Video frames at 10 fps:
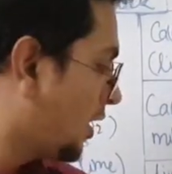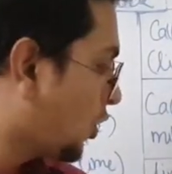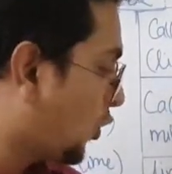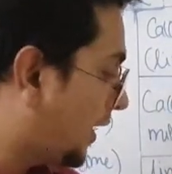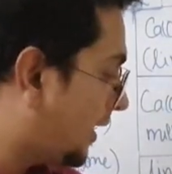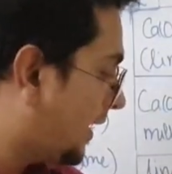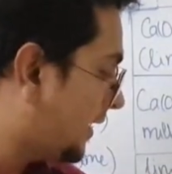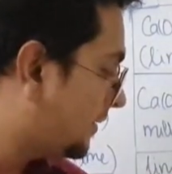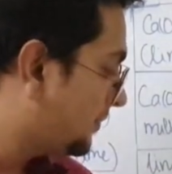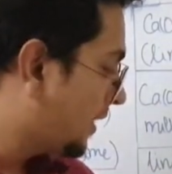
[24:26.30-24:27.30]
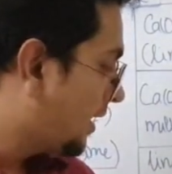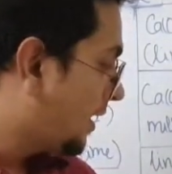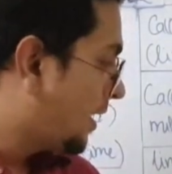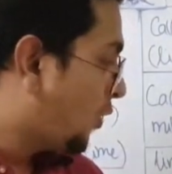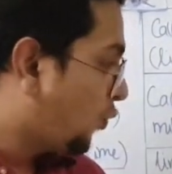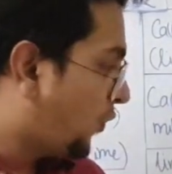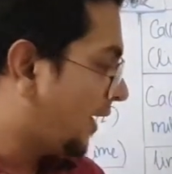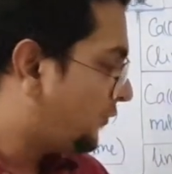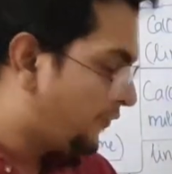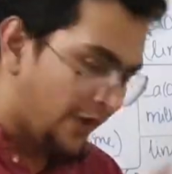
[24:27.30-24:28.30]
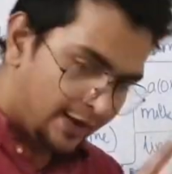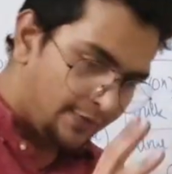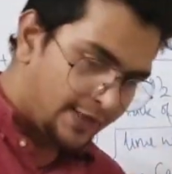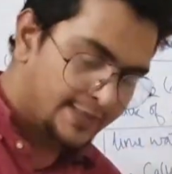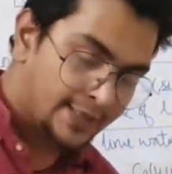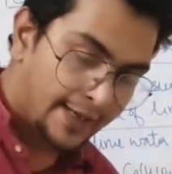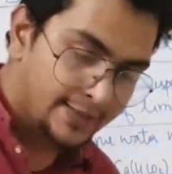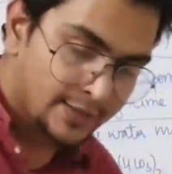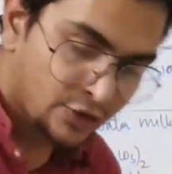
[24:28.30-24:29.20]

going ahead one very very nice